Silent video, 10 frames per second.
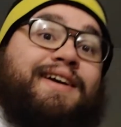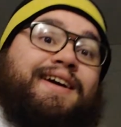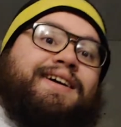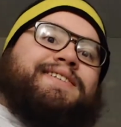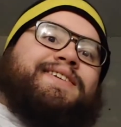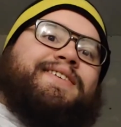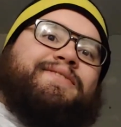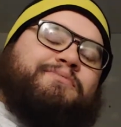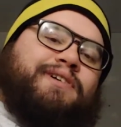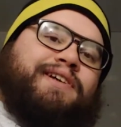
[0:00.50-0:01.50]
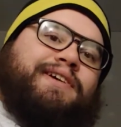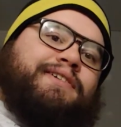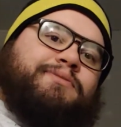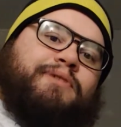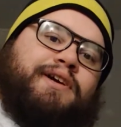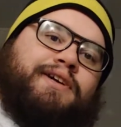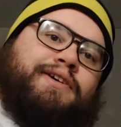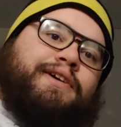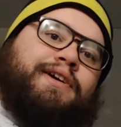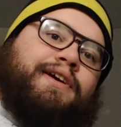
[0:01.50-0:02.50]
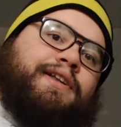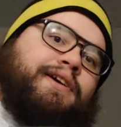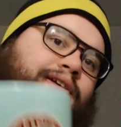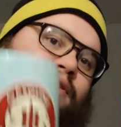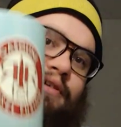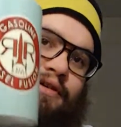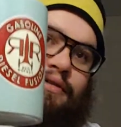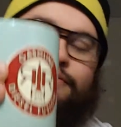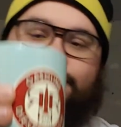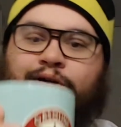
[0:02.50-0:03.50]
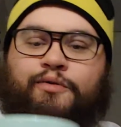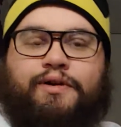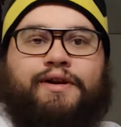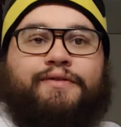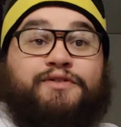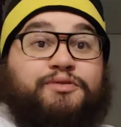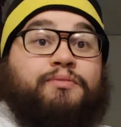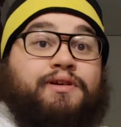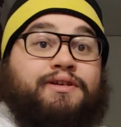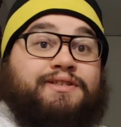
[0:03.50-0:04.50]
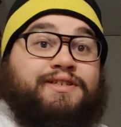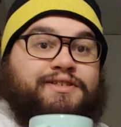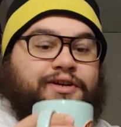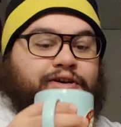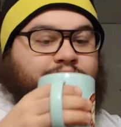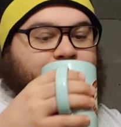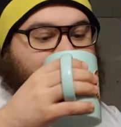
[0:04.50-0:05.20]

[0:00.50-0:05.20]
How's it going, everybody? It's Mike here again, and we're here for some tea talk.